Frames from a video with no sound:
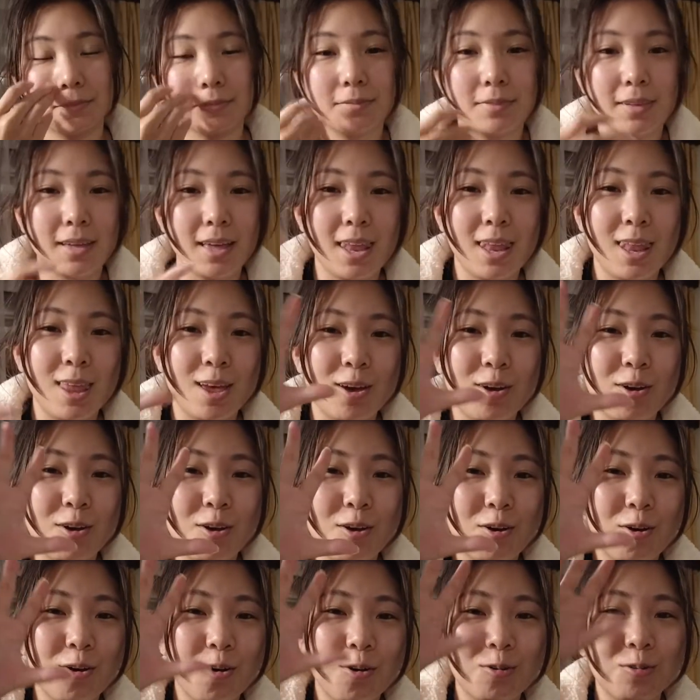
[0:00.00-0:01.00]

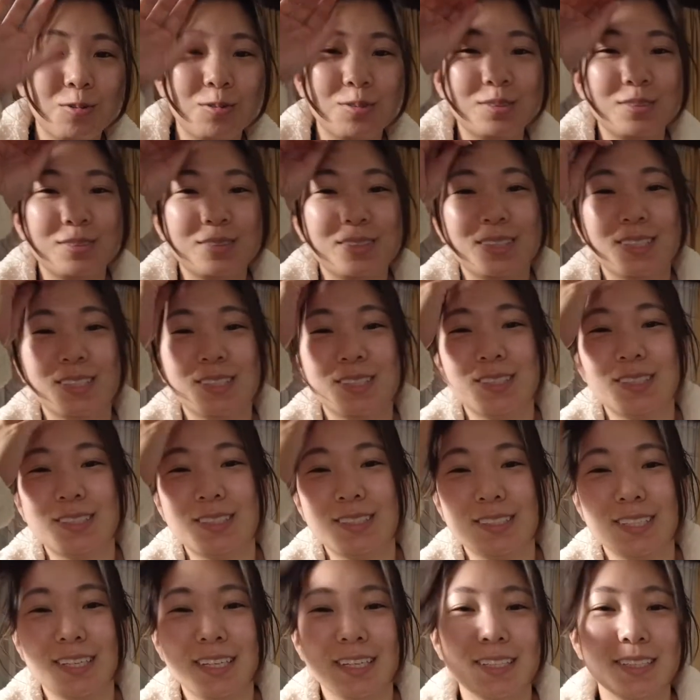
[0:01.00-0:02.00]
Hello. It's
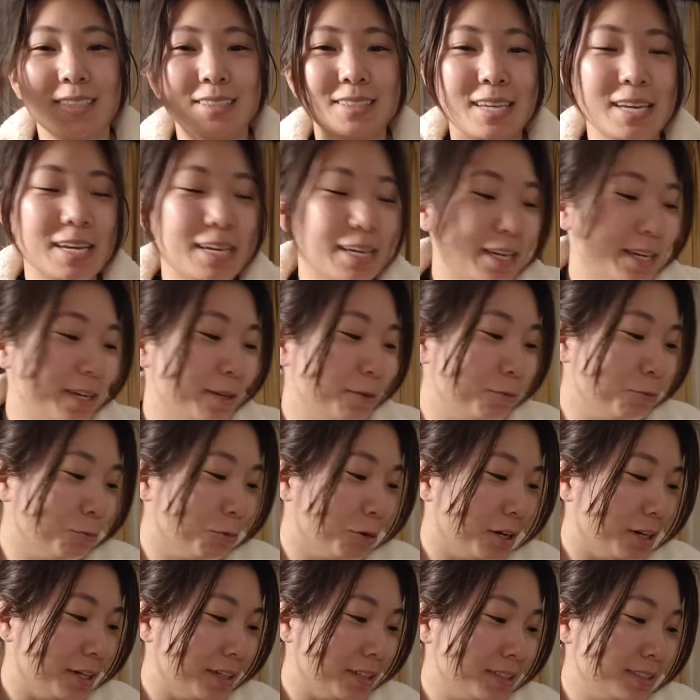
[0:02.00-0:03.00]
day
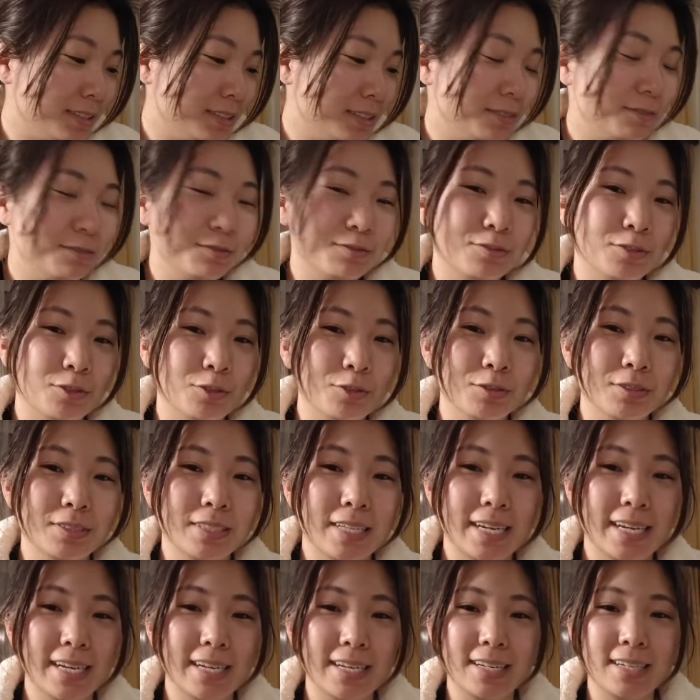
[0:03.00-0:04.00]
1, full
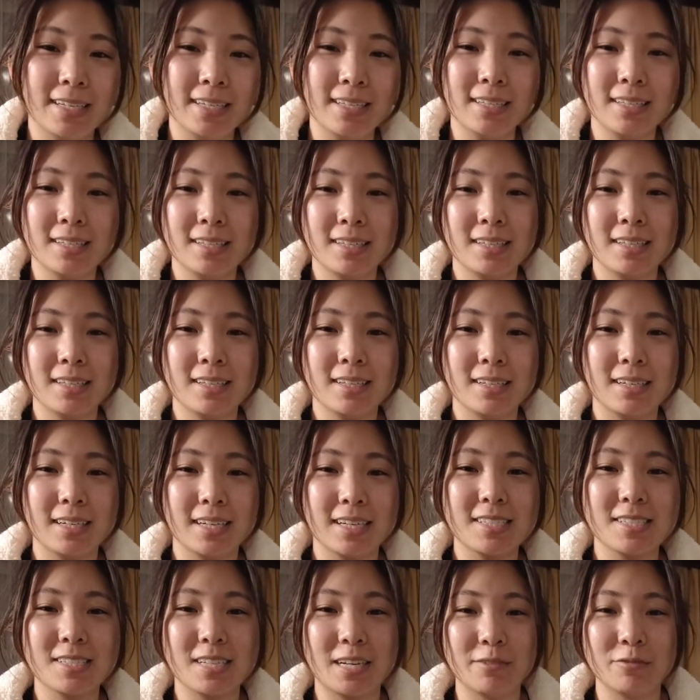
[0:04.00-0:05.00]
day. I
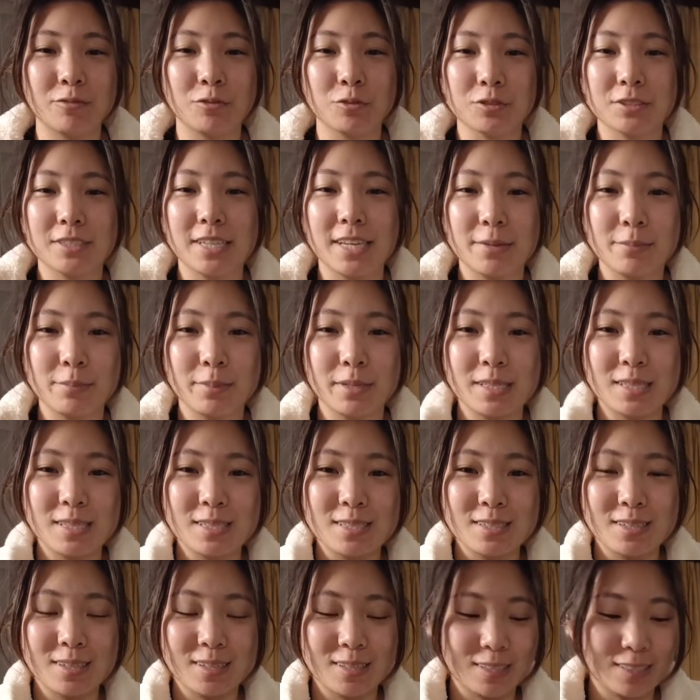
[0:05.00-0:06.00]
guess not full day, but
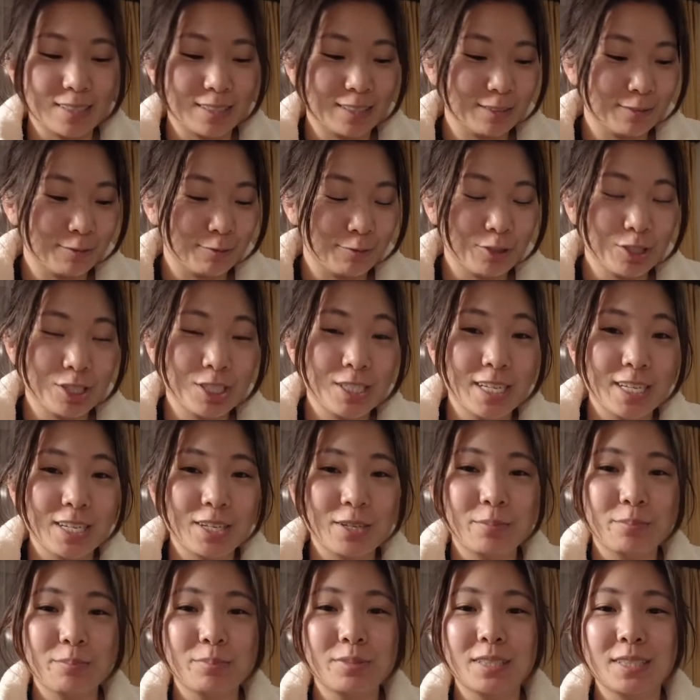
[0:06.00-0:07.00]
first day
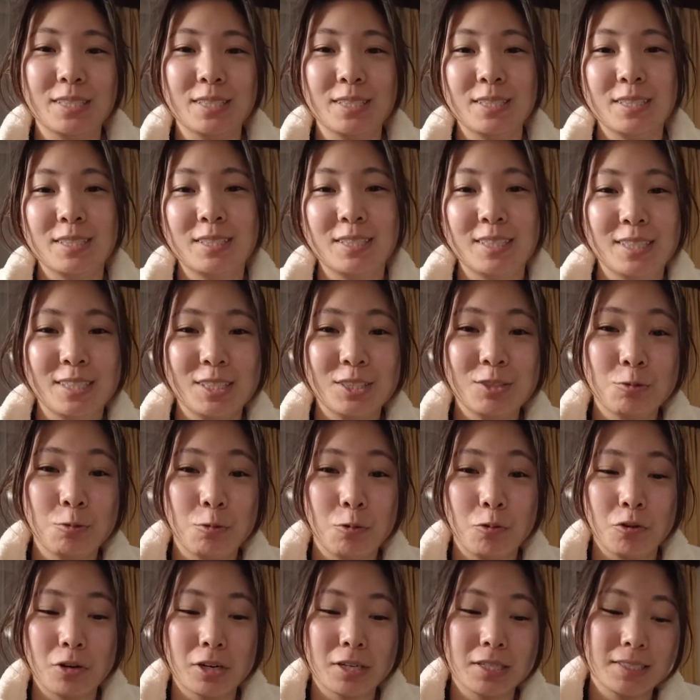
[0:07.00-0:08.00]
completed in
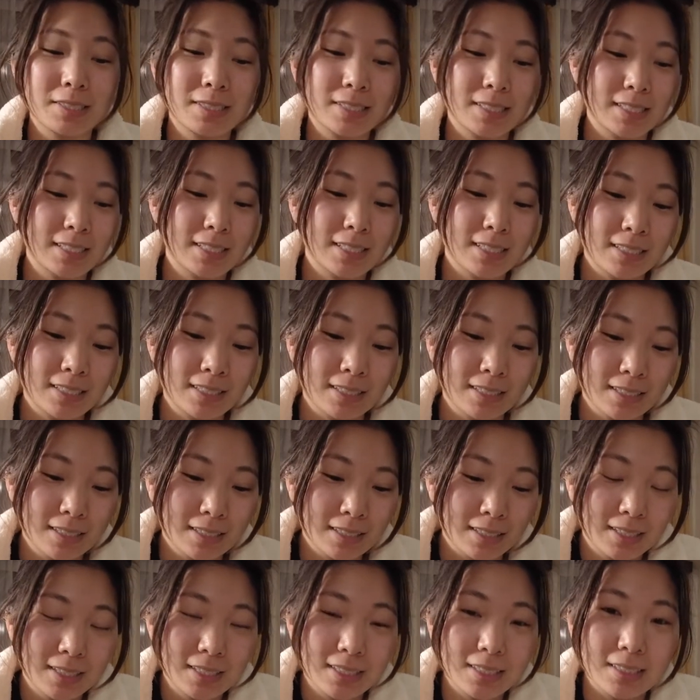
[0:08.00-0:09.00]
quarantine.
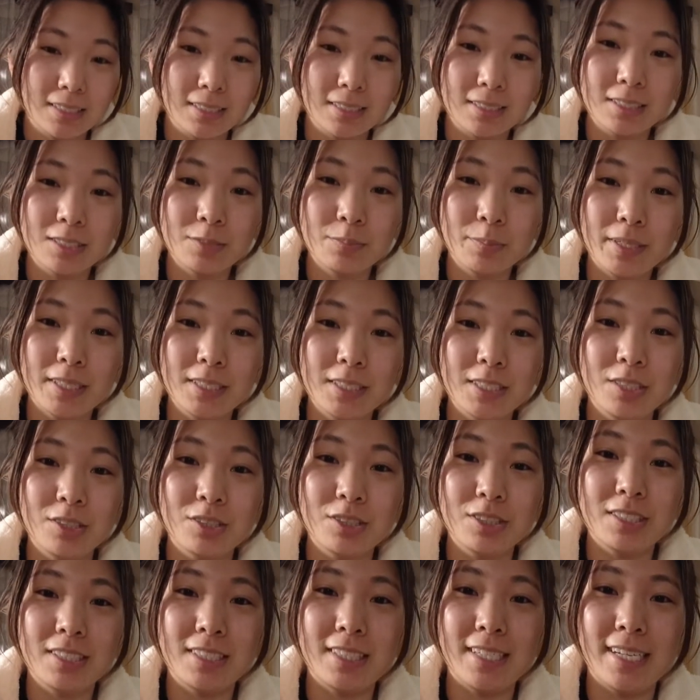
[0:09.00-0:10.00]
This is my dinner
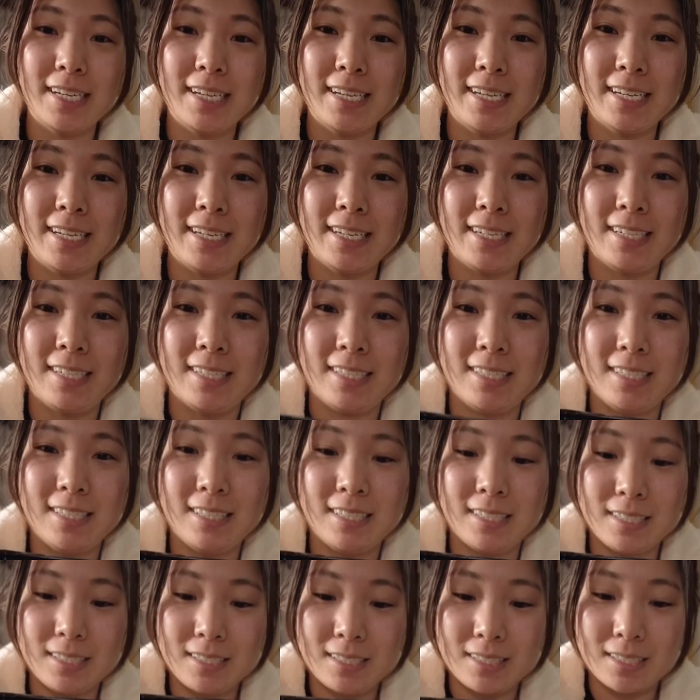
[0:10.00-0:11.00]
today.
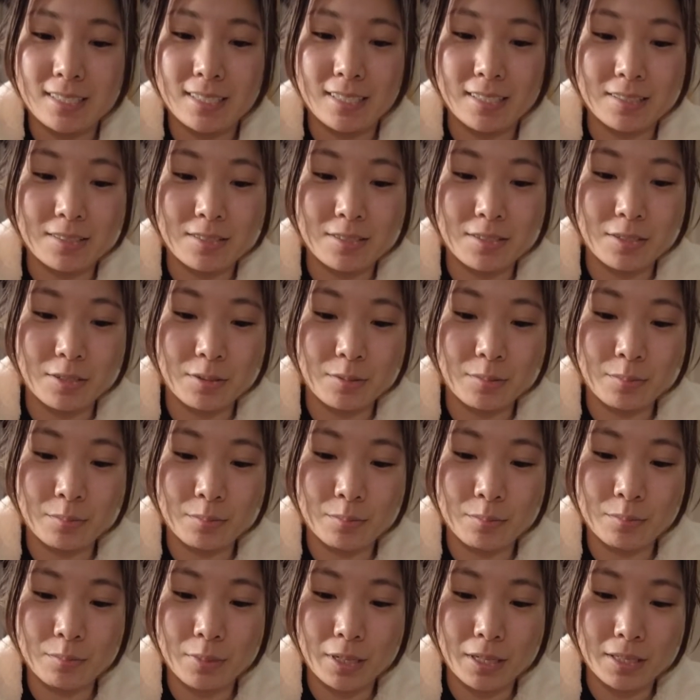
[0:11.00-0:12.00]
Got
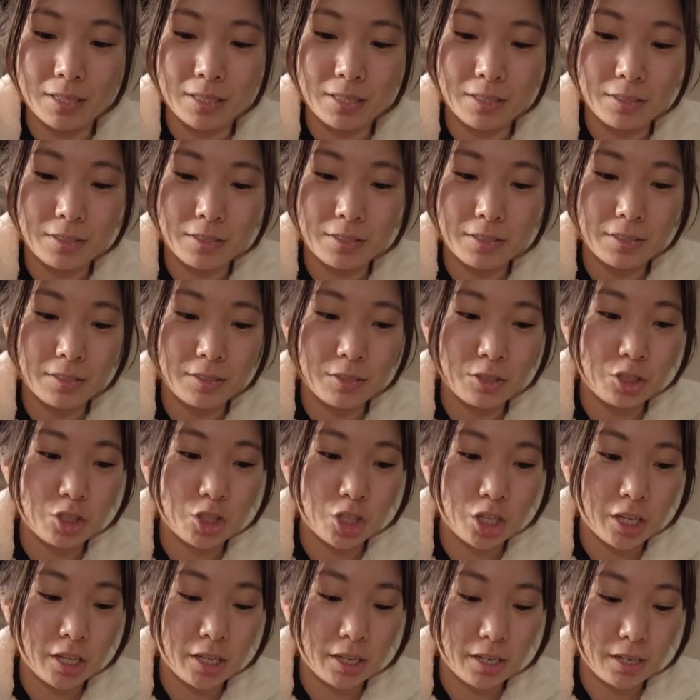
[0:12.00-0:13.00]
some, I think,
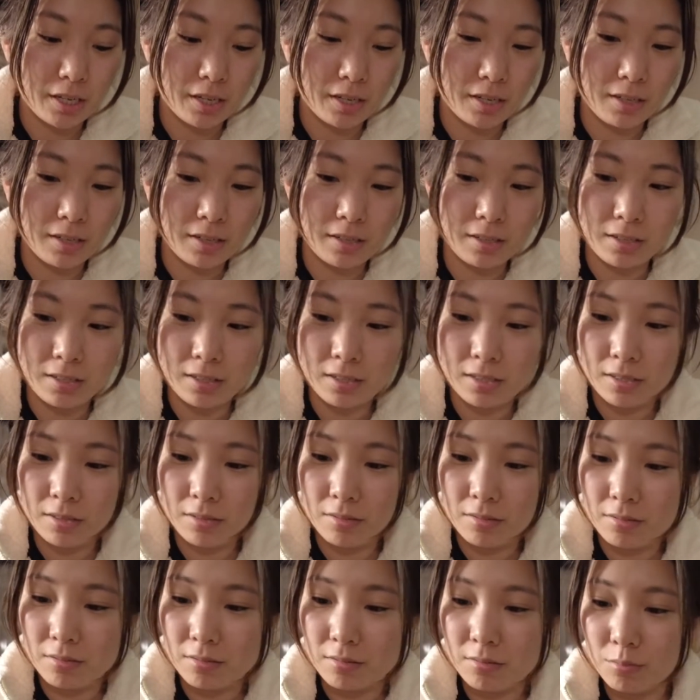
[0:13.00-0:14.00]
chicken,
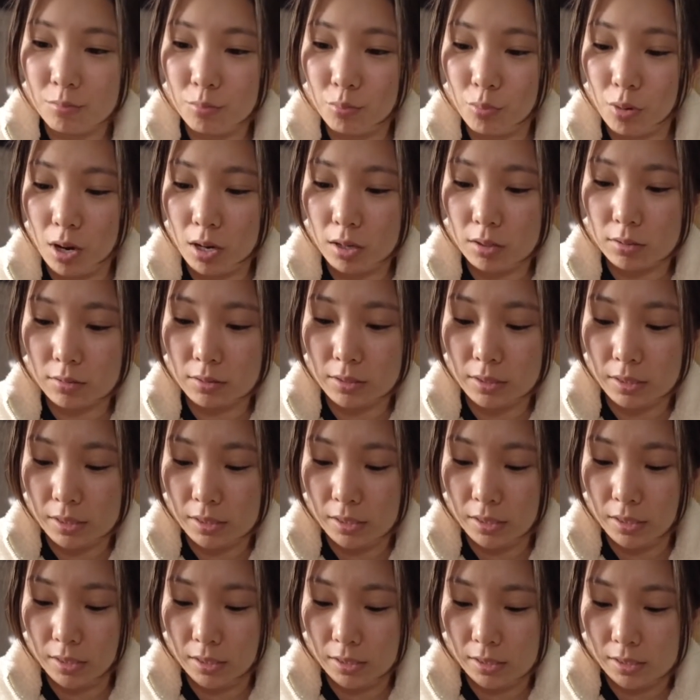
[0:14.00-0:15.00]

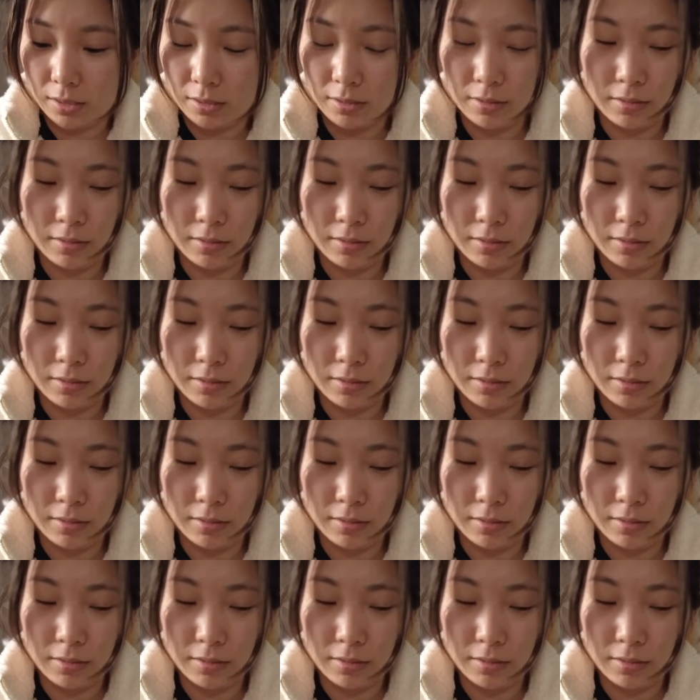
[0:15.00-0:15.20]
broccoli,